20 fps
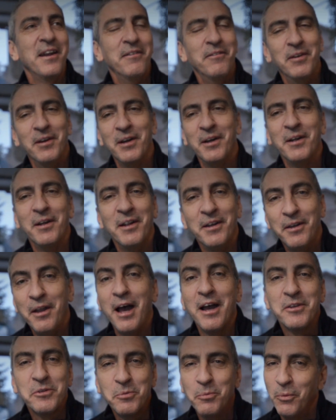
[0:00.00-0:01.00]
of a
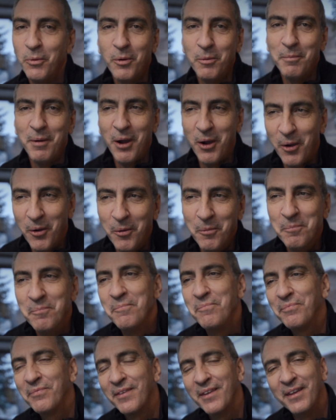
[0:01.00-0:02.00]
nice warm
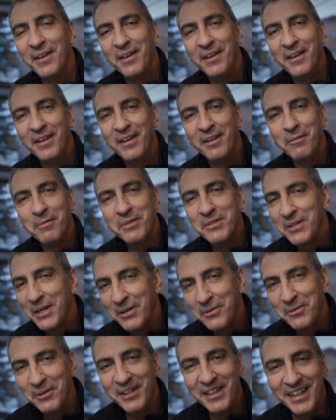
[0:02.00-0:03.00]
home with
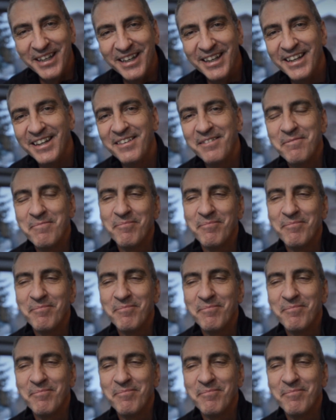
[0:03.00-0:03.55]
central heating.